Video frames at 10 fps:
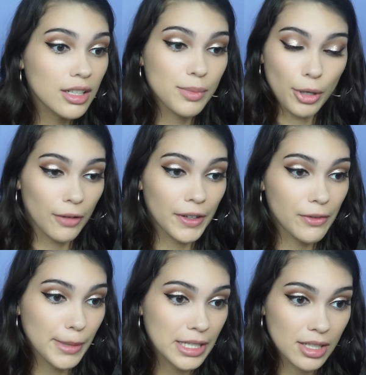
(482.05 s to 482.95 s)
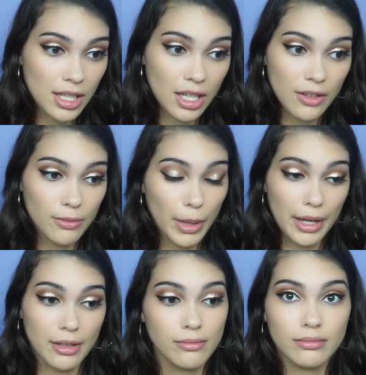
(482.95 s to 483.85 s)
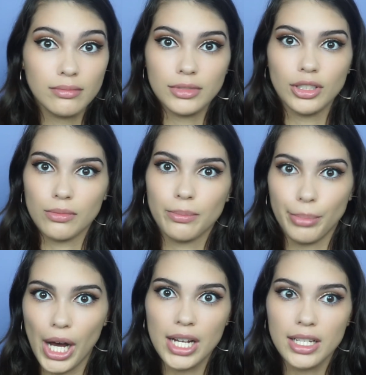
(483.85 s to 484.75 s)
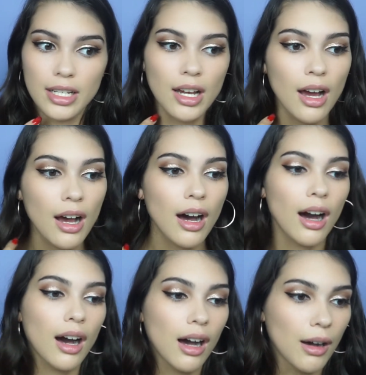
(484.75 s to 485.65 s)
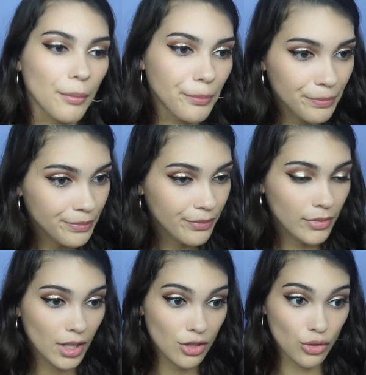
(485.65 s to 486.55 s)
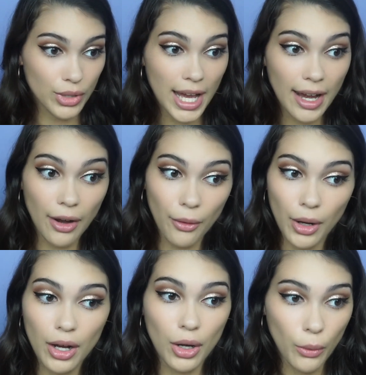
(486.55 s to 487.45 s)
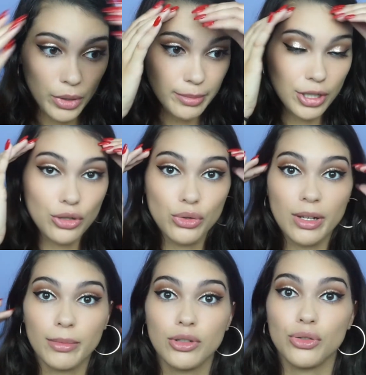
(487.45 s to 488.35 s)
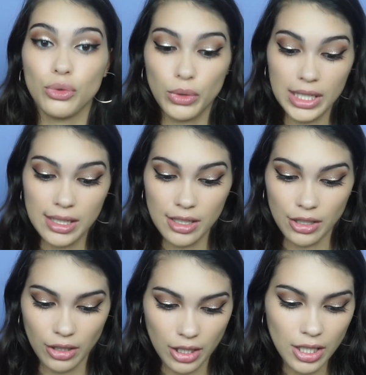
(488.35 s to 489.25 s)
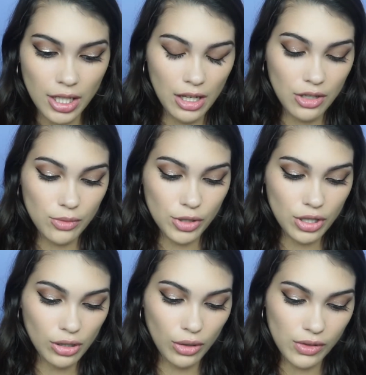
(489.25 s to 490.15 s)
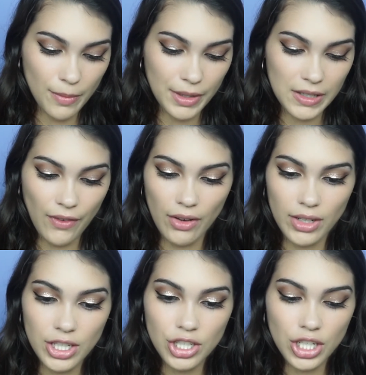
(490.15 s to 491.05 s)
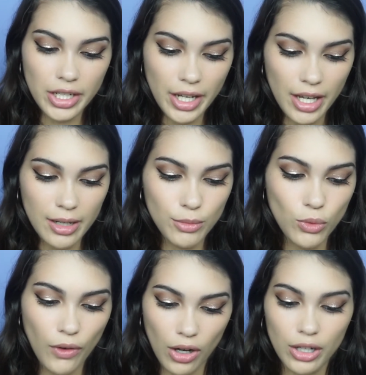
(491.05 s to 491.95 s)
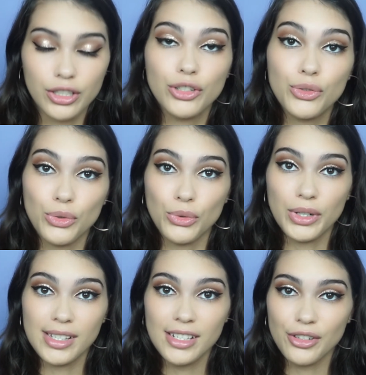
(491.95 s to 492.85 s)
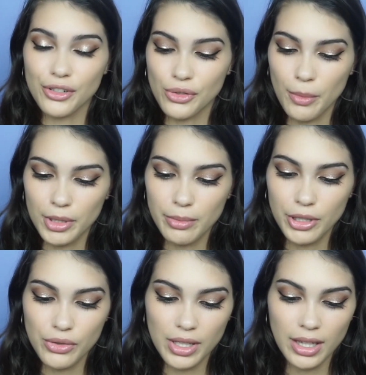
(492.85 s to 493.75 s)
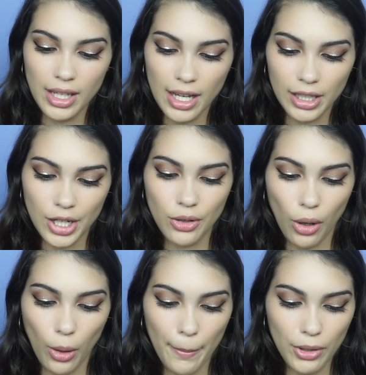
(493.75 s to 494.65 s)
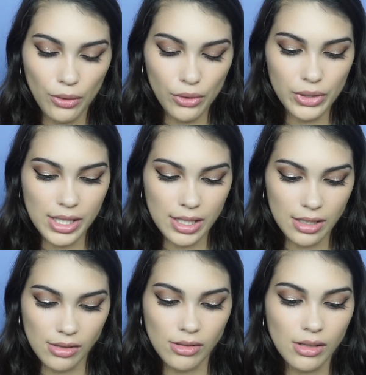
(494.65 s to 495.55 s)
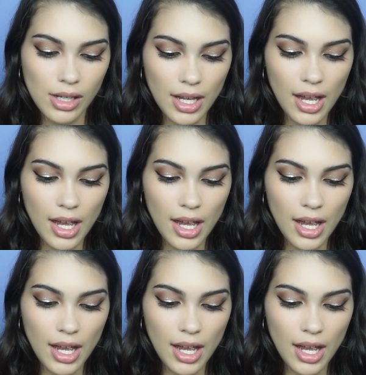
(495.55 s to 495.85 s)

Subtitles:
is perfect for my skin, for my, you know, body. So now what I'm going to do is I'm going to do concealer. So I'm just going to close up this foundation and move on to concealer. So I'm going to be using the LA Girl Pro Conceal.